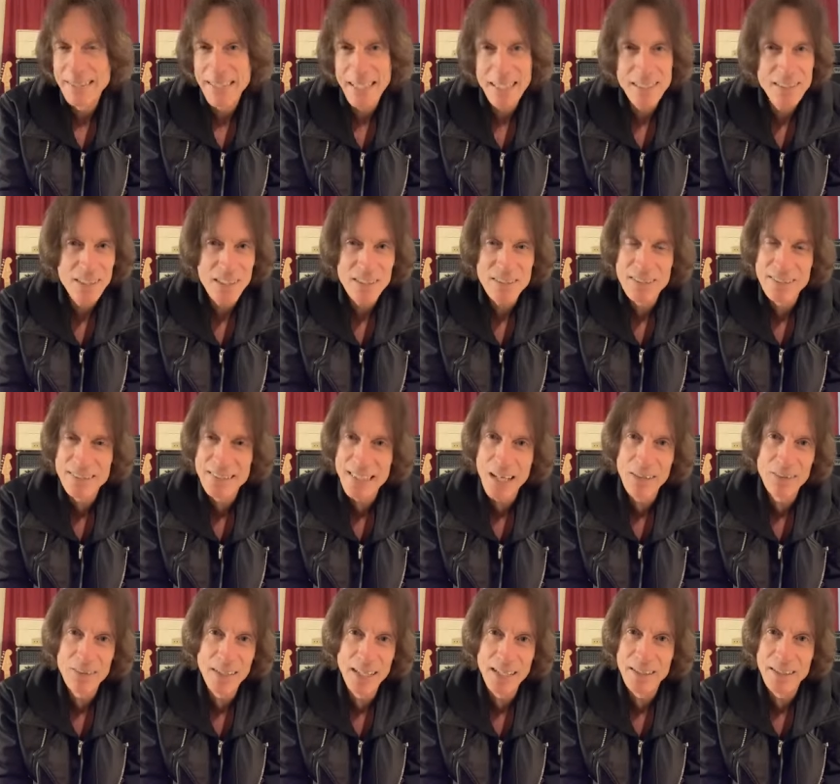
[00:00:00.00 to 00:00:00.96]
that doesn't
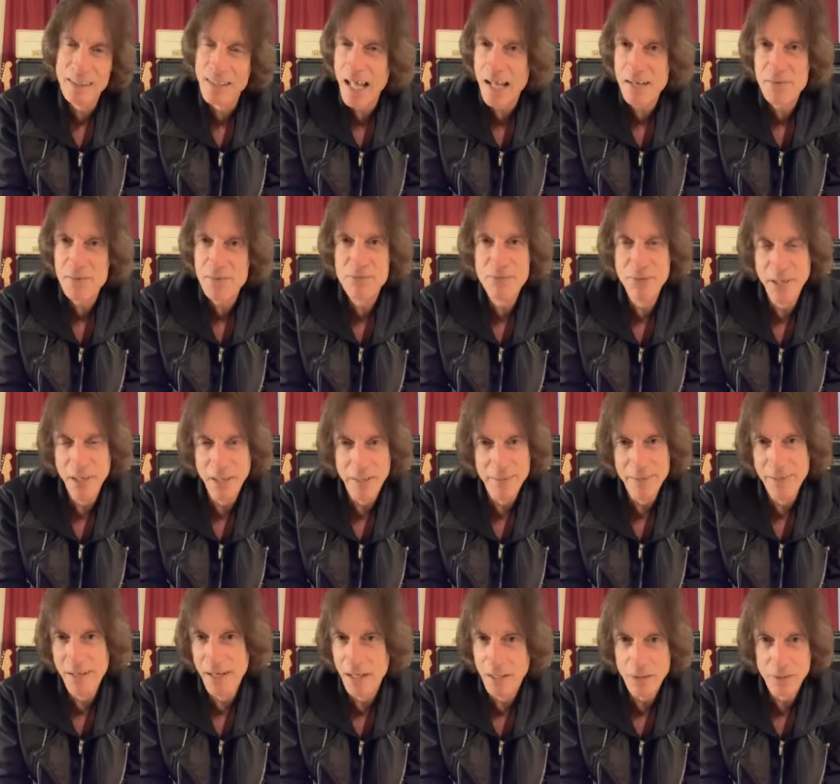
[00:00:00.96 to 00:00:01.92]
sound like a lot of fun.
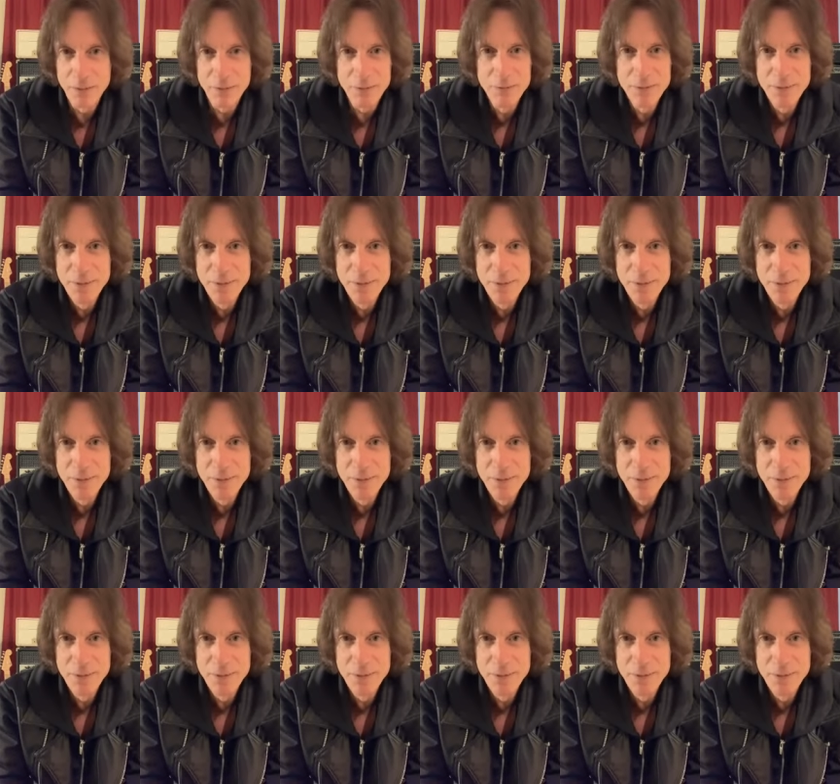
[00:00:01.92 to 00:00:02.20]
No.